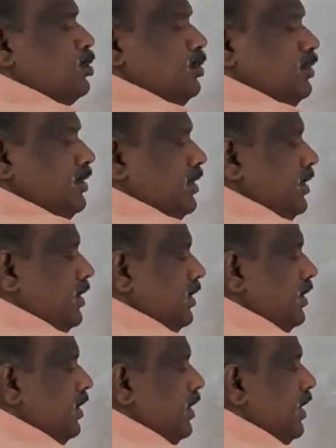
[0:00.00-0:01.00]
What is 2?
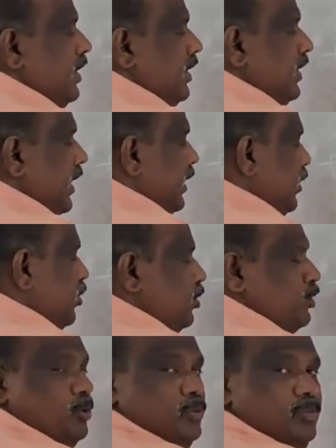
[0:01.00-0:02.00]
N
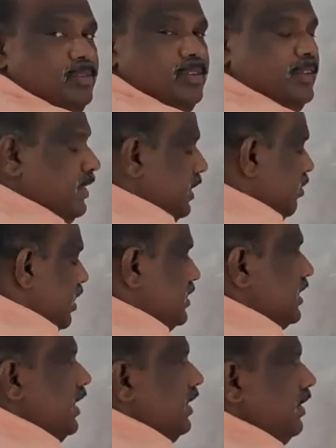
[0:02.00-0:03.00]
equal to 2.
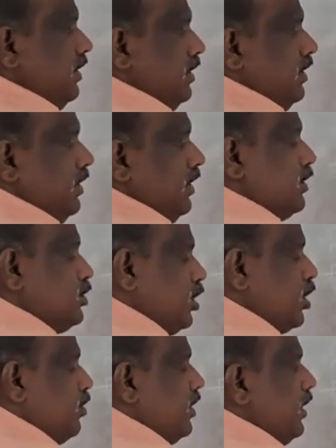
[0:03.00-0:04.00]
What is L?
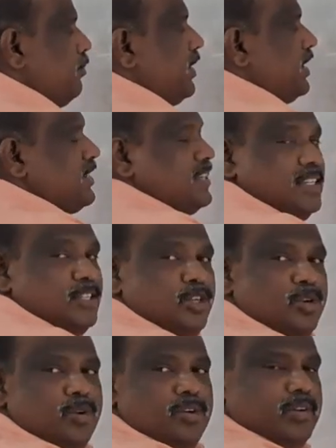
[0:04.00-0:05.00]
0 only because S
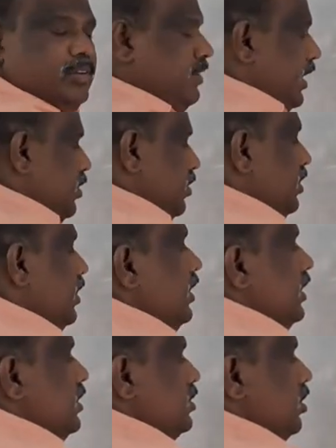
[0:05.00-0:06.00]
is 0. Very
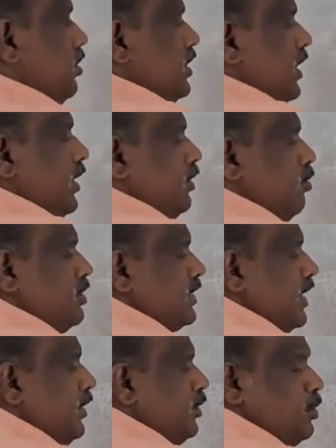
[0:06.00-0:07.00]
good. So here
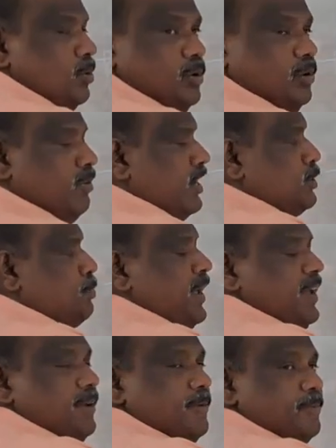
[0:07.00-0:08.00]
once again 2. What
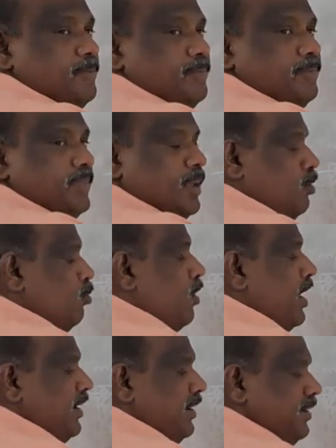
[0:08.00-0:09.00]
is P?
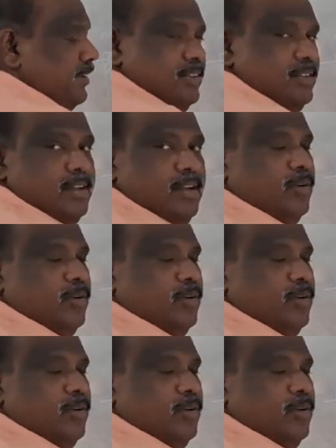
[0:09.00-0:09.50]
1.